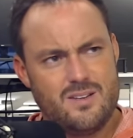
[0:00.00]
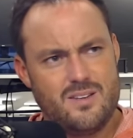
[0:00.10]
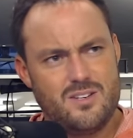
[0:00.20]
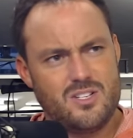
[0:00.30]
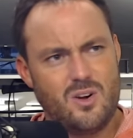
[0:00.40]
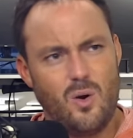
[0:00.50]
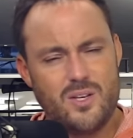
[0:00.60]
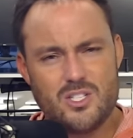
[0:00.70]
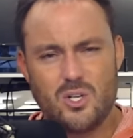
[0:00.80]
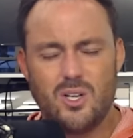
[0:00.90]
Just all
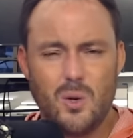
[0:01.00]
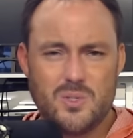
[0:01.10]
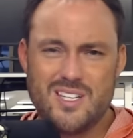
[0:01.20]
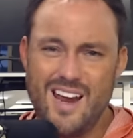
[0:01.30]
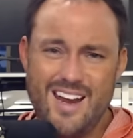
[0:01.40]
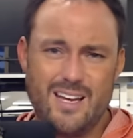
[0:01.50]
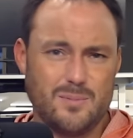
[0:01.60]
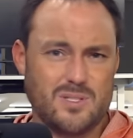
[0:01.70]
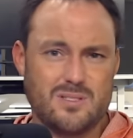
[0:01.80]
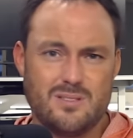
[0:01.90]
these close
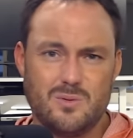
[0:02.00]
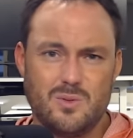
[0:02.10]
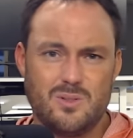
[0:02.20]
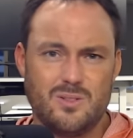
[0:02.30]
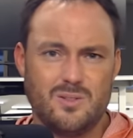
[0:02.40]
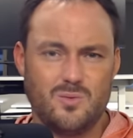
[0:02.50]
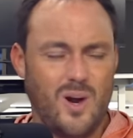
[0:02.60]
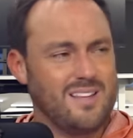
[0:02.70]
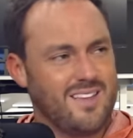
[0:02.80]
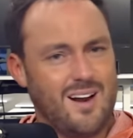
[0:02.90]
games
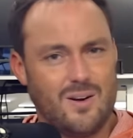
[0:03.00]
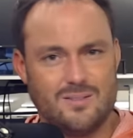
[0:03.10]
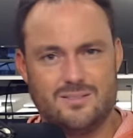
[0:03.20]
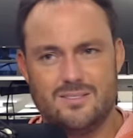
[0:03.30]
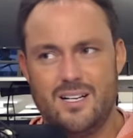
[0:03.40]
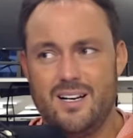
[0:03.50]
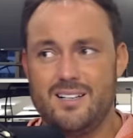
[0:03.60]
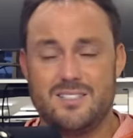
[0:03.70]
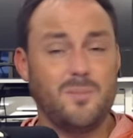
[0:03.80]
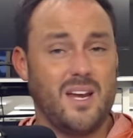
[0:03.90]
right there. And in
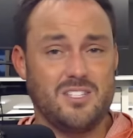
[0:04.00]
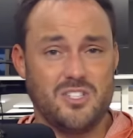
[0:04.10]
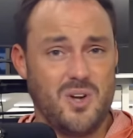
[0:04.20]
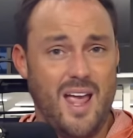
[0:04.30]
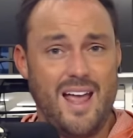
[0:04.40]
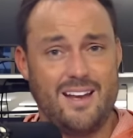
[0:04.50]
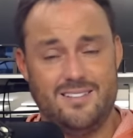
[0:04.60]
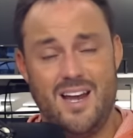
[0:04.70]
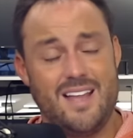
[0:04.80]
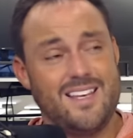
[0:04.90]
some cases, you had it.
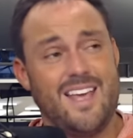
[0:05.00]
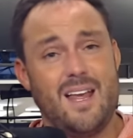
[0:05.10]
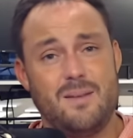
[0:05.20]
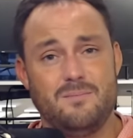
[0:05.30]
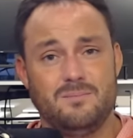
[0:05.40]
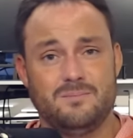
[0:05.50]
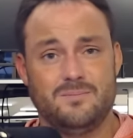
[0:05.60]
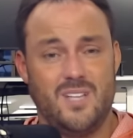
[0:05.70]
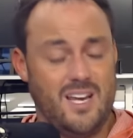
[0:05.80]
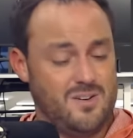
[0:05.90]
You had the game
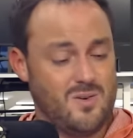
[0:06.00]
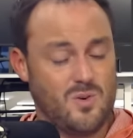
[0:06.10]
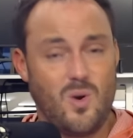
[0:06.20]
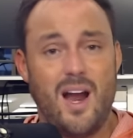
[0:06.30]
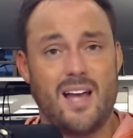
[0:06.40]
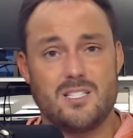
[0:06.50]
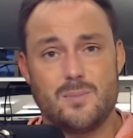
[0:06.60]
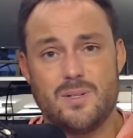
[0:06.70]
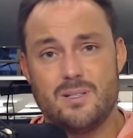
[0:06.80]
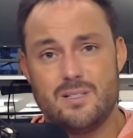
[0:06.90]
in your grasp
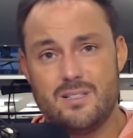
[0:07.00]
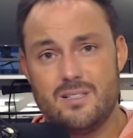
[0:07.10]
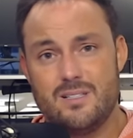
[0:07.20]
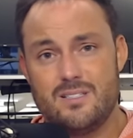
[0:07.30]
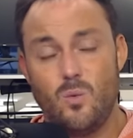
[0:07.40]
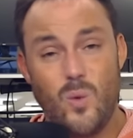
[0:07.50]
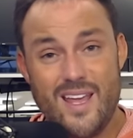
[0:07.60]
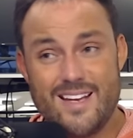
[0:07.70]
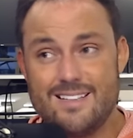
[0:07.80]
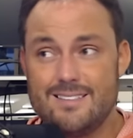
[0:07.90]
to
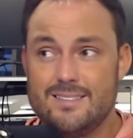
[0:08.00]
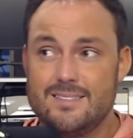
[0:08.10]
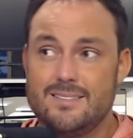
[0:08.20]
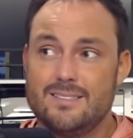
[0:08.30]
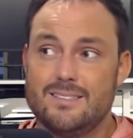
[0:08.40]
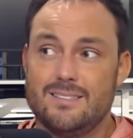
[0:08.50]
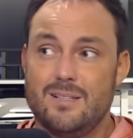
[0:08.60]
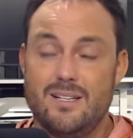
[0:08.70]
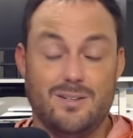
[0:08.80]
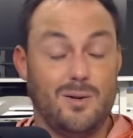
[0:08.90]
win.
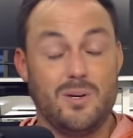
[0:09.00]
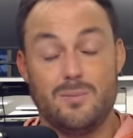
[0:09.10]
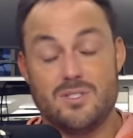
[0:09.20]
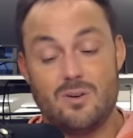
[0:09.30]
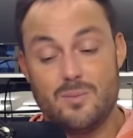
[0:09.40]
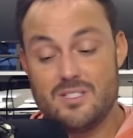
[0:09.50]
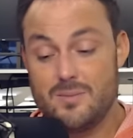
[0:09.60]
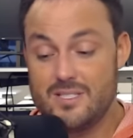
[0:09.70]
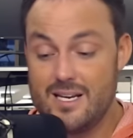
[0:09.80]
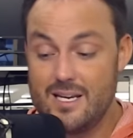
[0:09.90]
And don't get me started in the
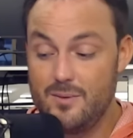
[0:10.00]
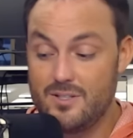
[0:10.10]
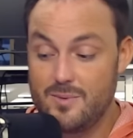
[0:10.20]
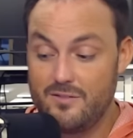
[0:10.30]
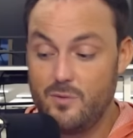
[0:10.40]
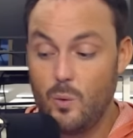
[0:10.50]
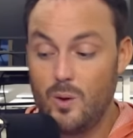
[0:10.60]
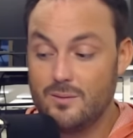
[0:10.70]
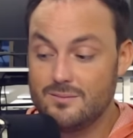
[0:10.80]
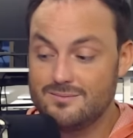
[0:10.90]
Mississippi State game. He lost by 4.
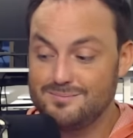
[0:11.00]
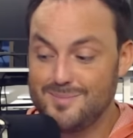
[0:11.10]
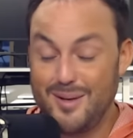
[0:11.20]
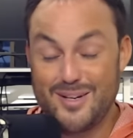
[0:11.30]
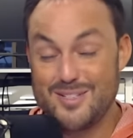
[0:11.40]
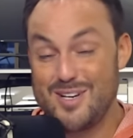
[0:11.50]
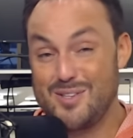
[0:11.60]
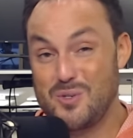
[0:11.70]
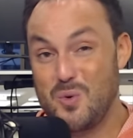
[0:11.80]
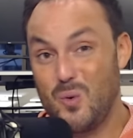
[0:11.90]
I'm not going to say the
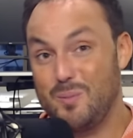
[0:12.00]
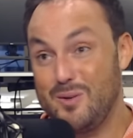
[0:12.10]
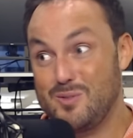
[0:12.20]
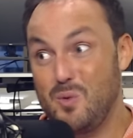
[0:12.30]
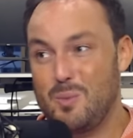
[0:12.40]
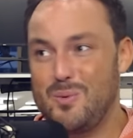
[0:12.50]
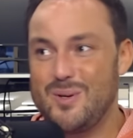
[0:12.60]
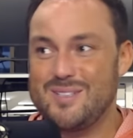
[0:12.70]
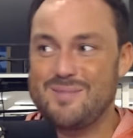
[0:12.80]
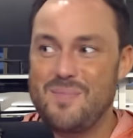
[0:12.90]
score, but it was 4
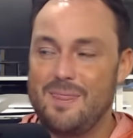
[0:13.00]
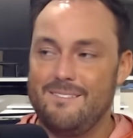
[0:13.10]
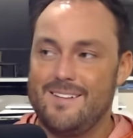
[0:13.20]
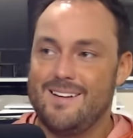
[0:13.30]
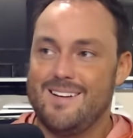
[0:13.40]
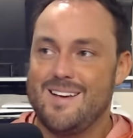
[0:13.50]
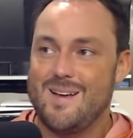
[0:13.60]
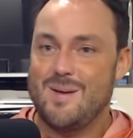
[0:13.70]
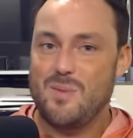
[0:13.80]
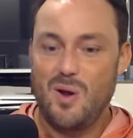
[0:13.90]
points.
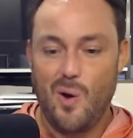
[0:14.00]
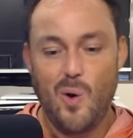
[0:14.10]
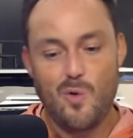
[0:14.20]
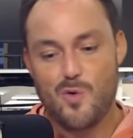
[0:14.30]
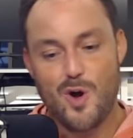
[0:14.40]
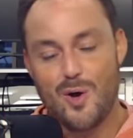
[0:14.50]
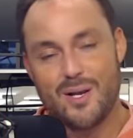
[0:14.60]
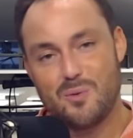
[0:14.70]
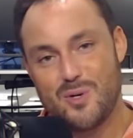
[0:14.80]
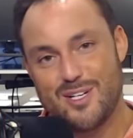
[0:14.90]
But overall,
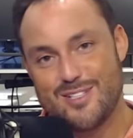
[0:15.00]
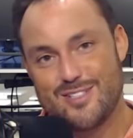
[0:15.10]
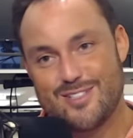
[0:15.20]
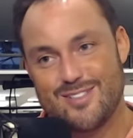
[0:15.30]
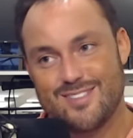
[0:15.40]
it was